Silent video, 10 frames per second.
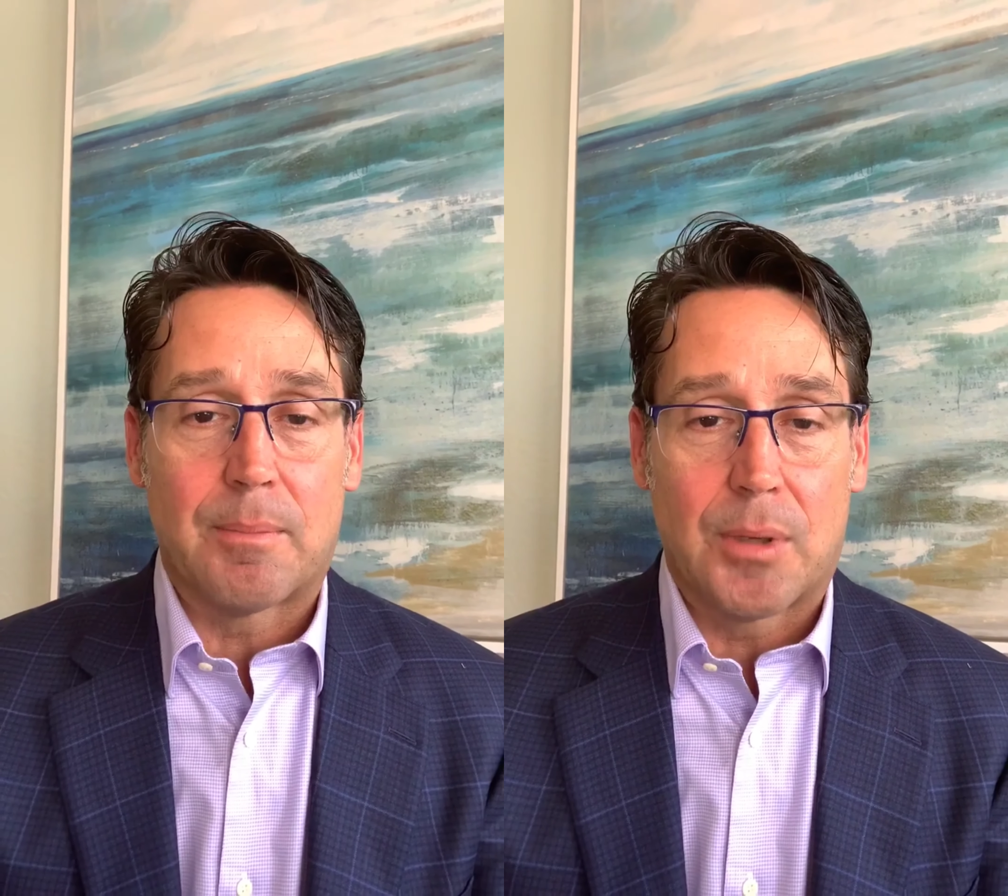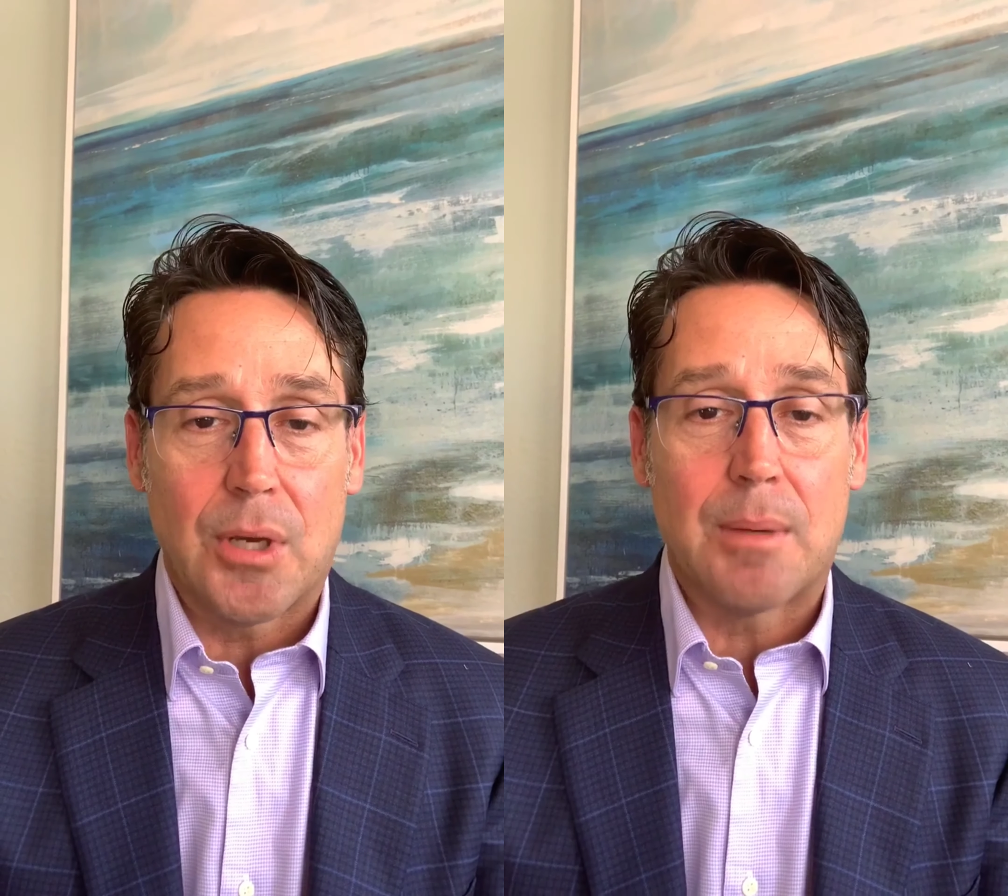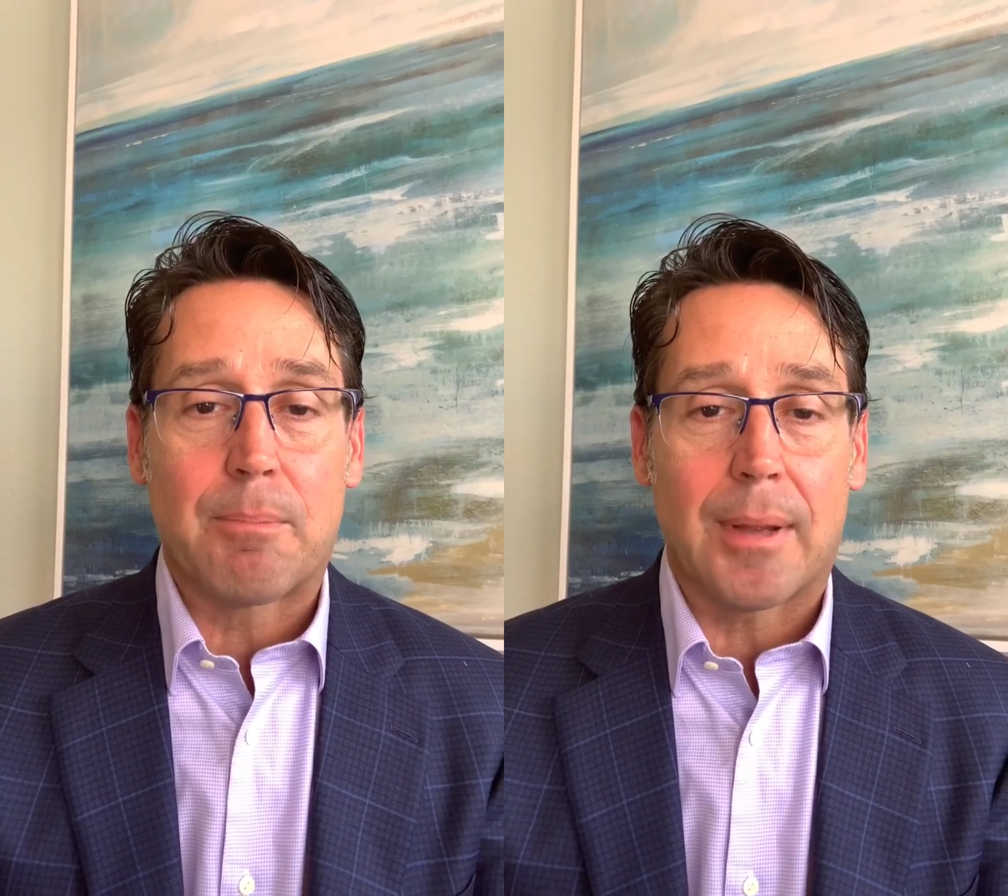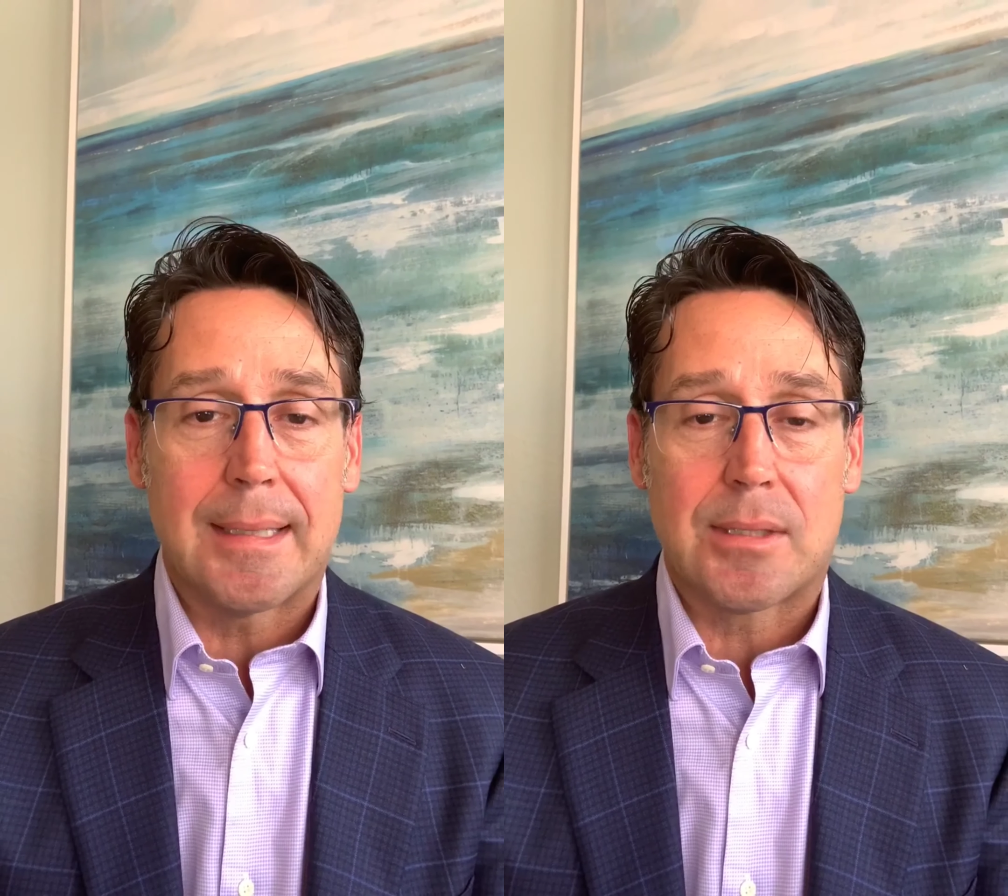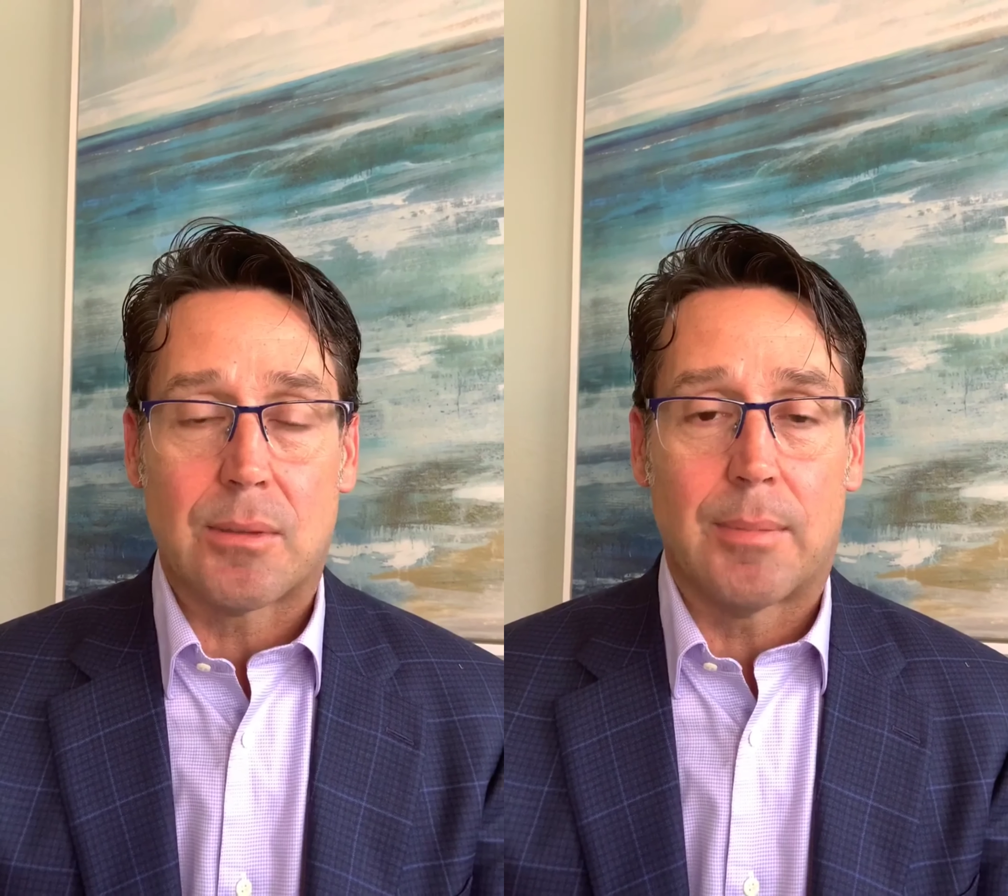good
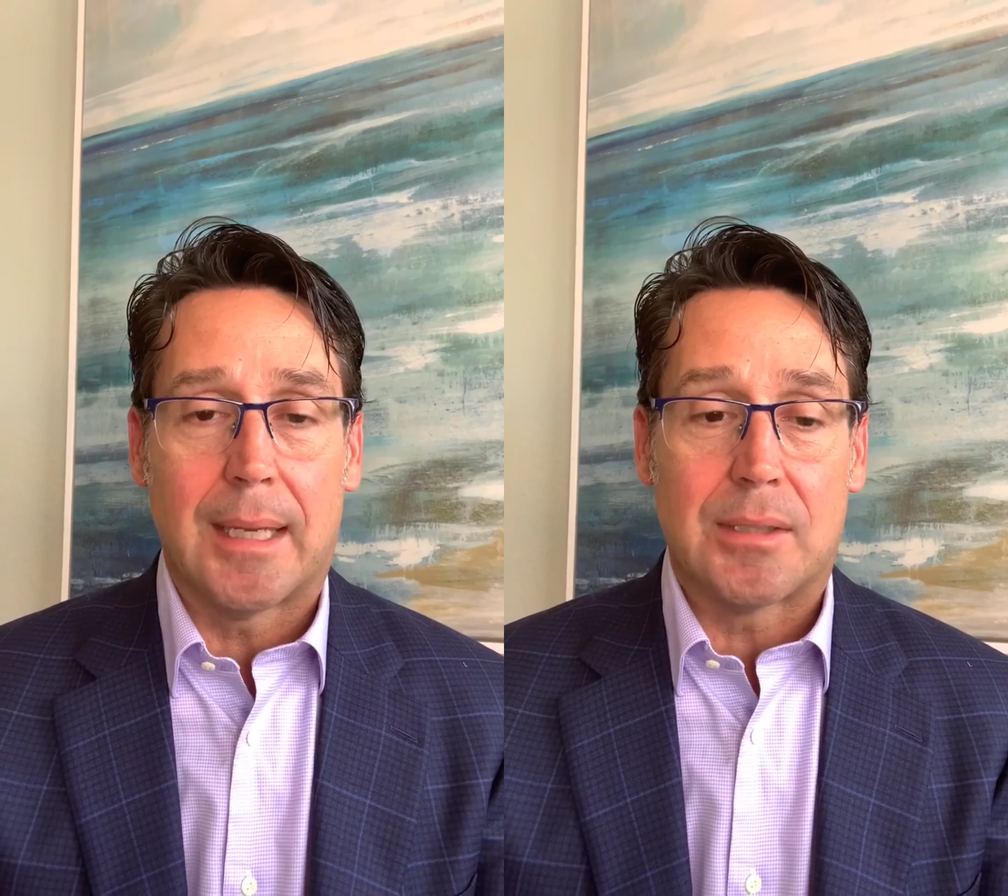place to be.